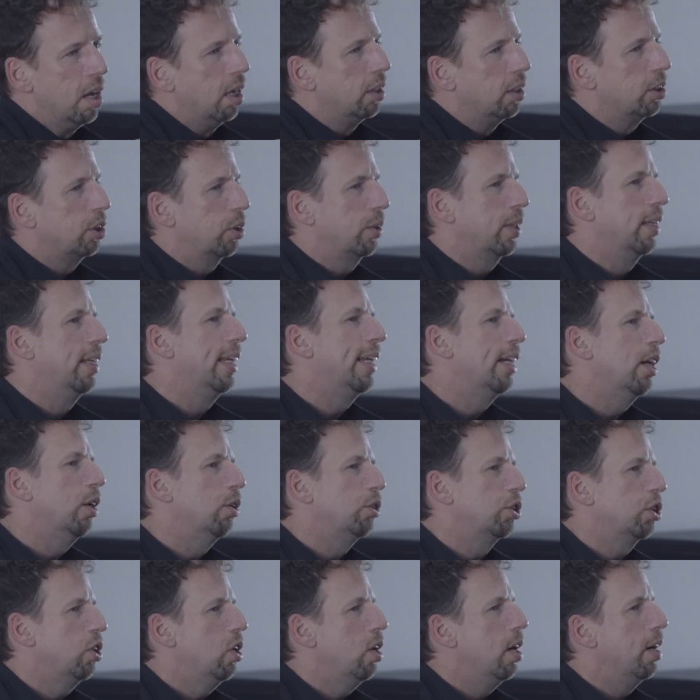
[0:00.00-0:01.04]
So then he
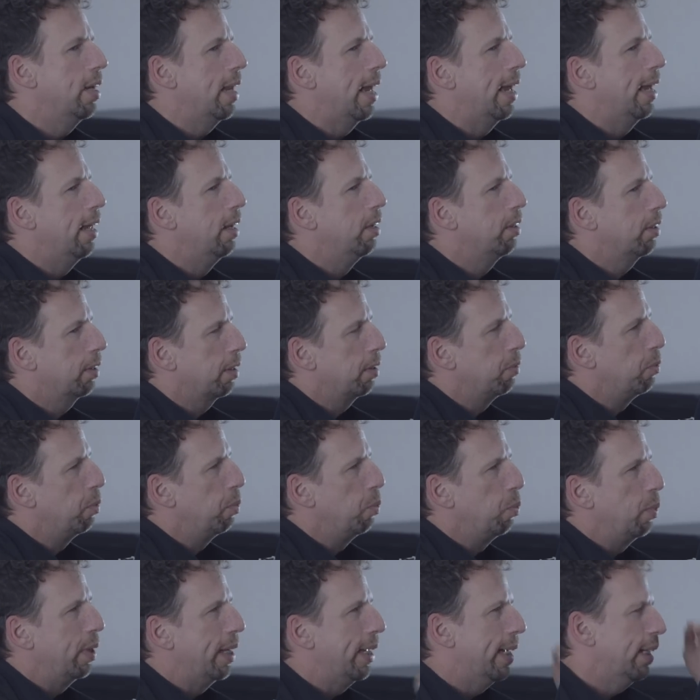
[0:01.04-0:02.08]
goes on, and
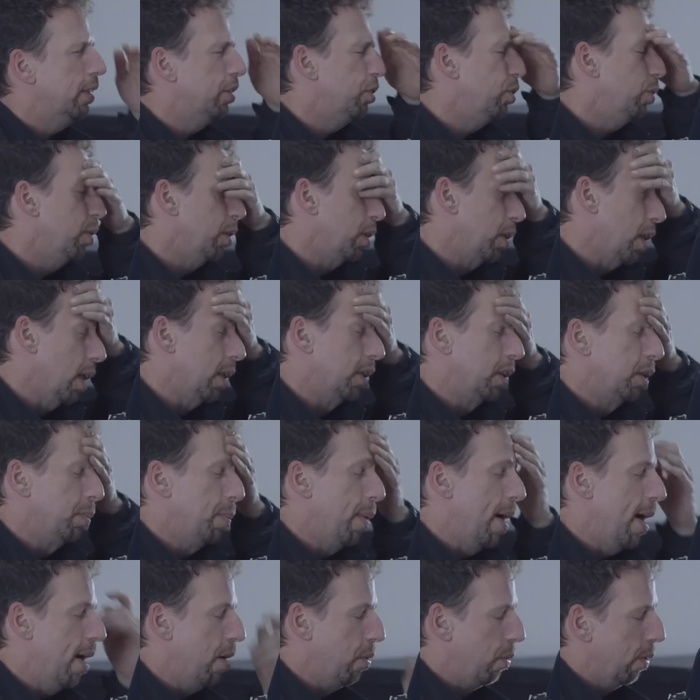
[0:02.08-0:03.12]
when he gets to a
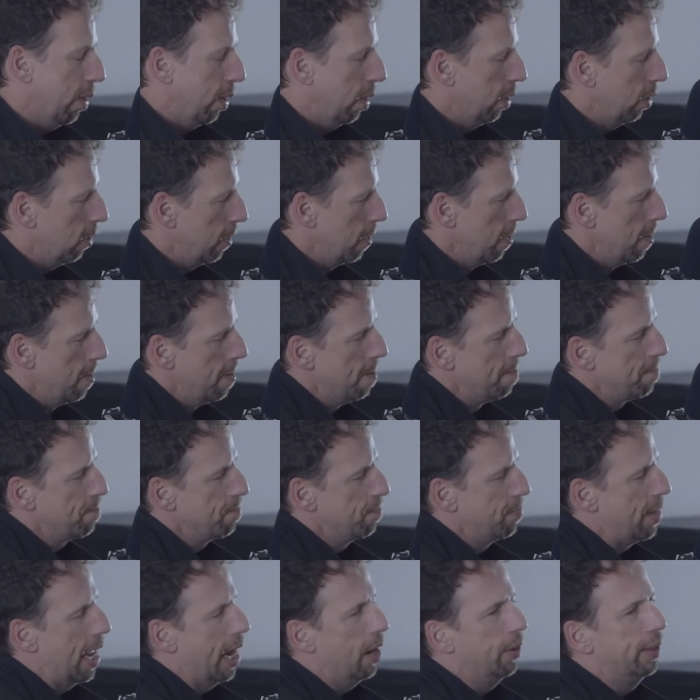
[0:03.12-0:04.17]
spot where
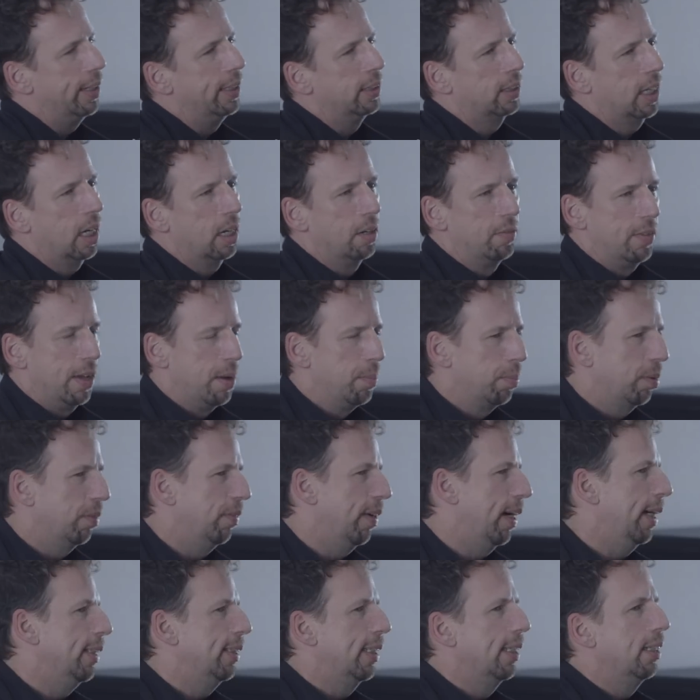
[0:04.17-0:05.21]
now he's kind of
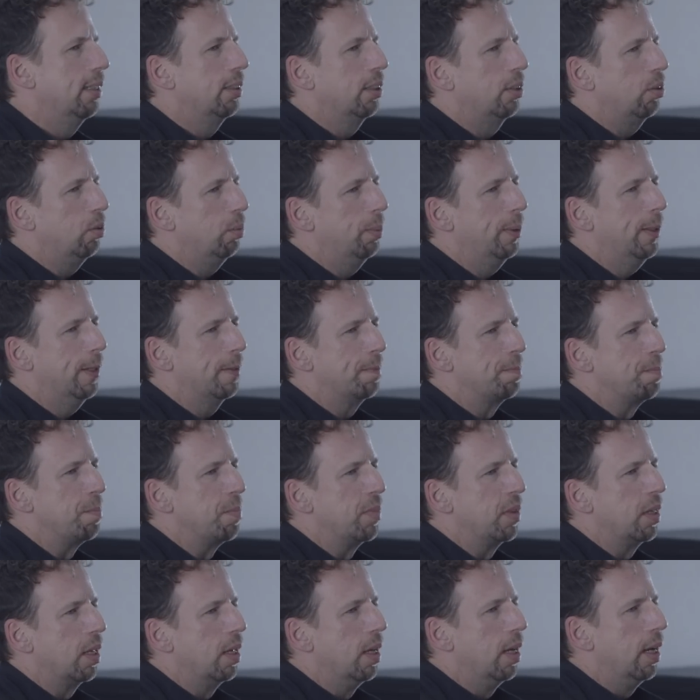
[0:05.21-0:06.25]
improvising a little bit,
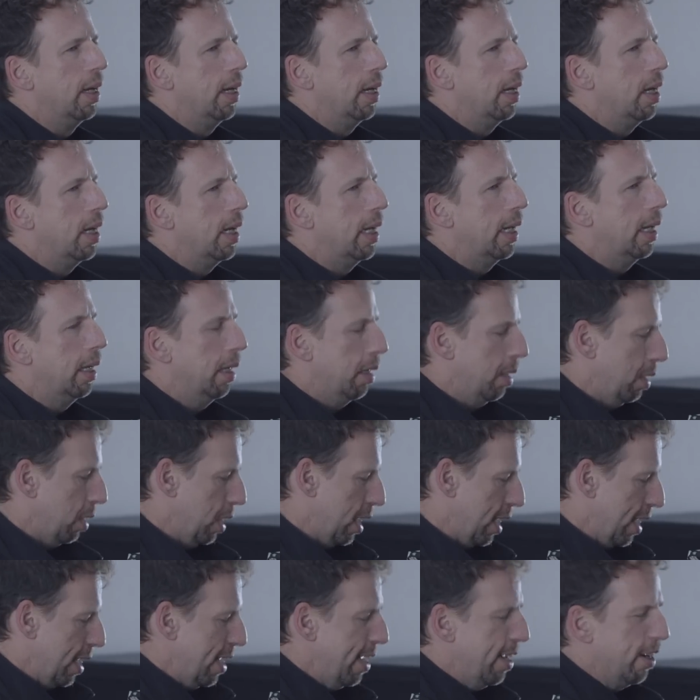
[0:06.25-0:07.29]

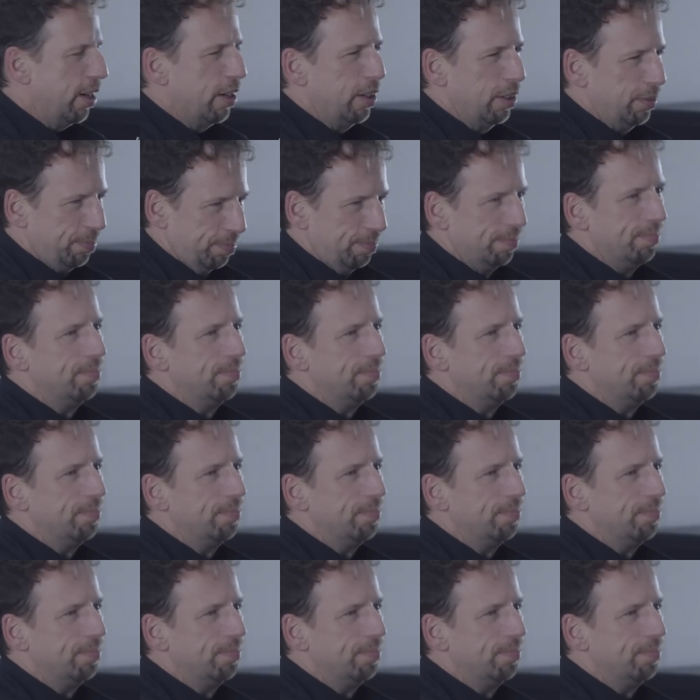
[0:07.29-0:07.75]
here